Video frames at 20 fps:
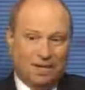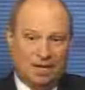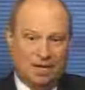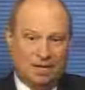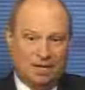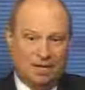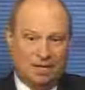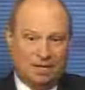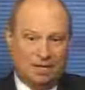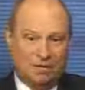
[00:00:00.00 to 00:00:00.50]

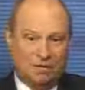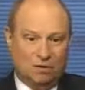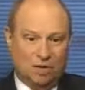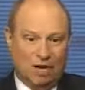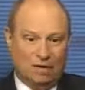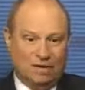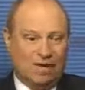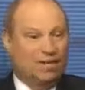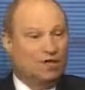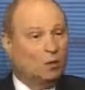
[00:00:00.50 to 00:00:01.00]
is,
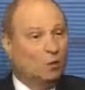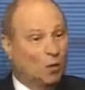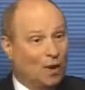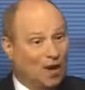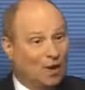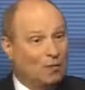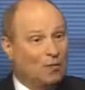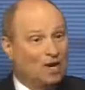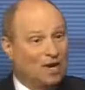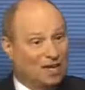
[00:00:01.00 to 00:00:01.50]
I think the
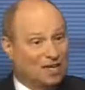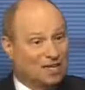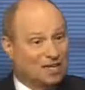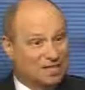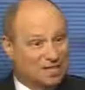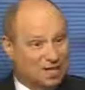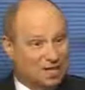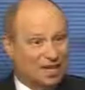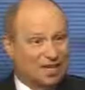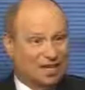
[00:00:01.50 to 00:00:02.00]
way we can
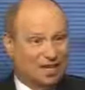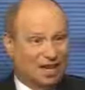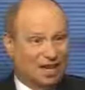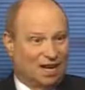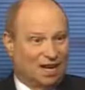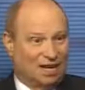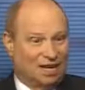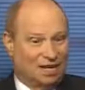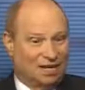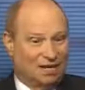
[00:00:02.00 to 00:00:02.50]
see
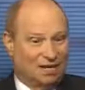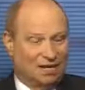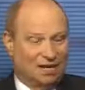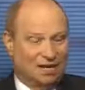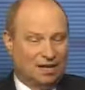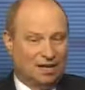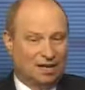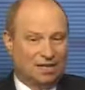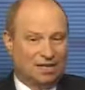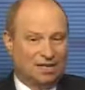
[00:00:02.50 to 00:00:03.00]
that
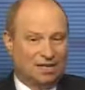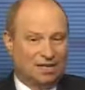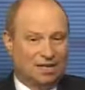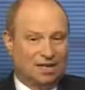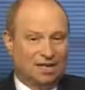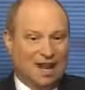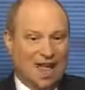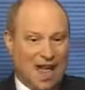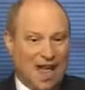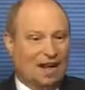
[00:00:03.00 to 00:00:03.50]
is
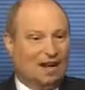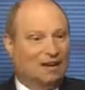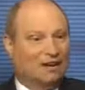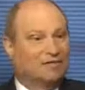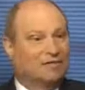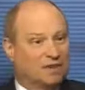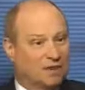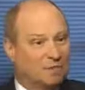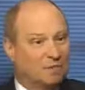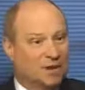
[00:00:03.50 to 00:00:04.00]
the lack
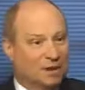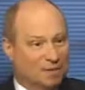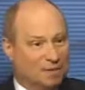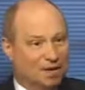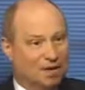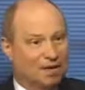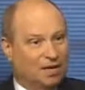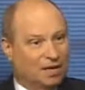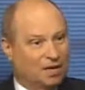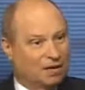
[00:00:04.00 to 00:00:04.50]
of
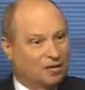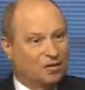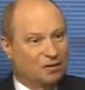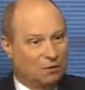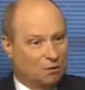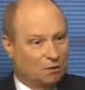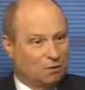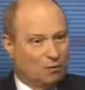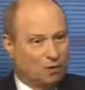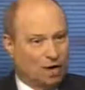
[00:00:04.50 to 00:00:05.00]
commitment. And here's
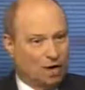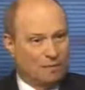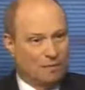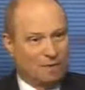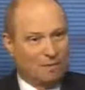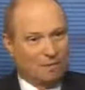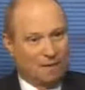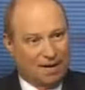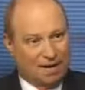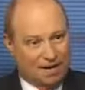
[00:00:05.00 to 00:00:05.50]
what I
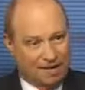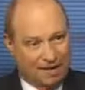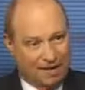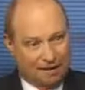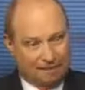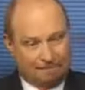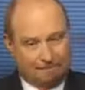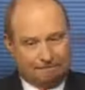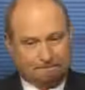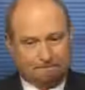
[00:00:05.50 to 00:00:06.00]
mean by
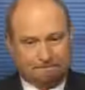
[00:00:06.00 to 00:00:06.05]
that.